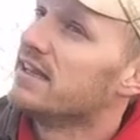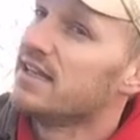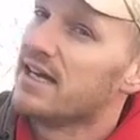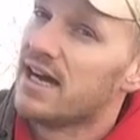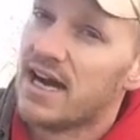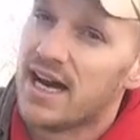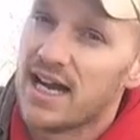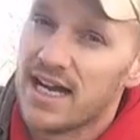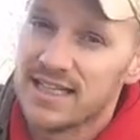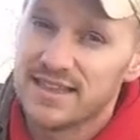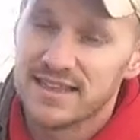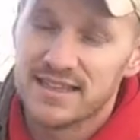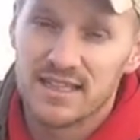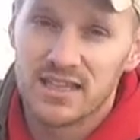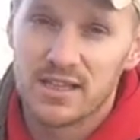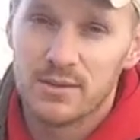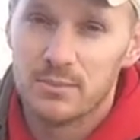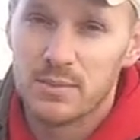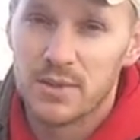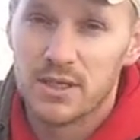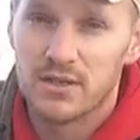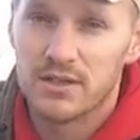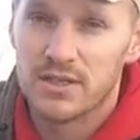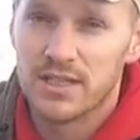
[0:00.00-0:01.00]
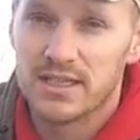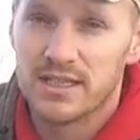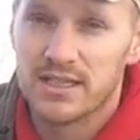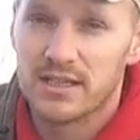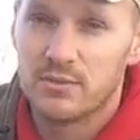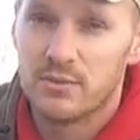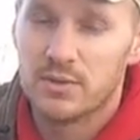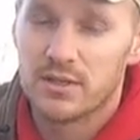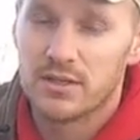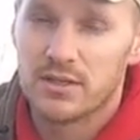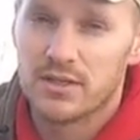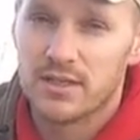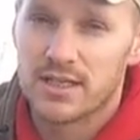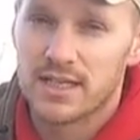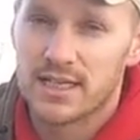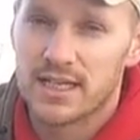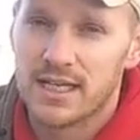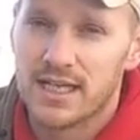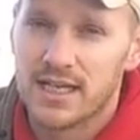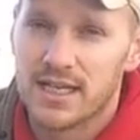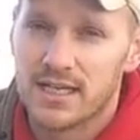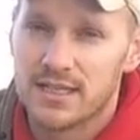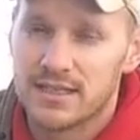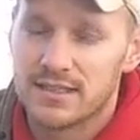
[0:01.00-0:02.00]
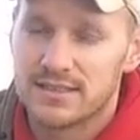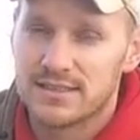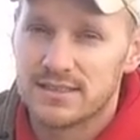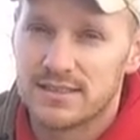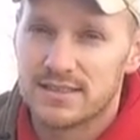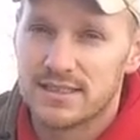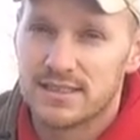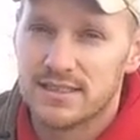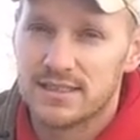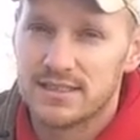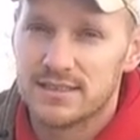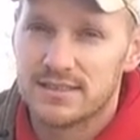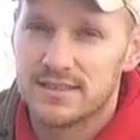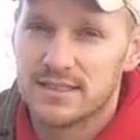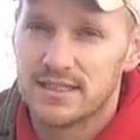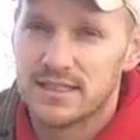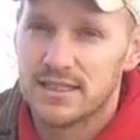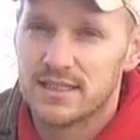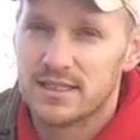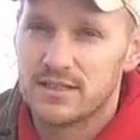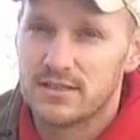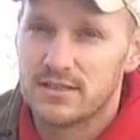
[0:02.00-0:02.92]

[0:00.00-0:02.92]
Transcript: the height of the building that we are looking at, since I didn't say that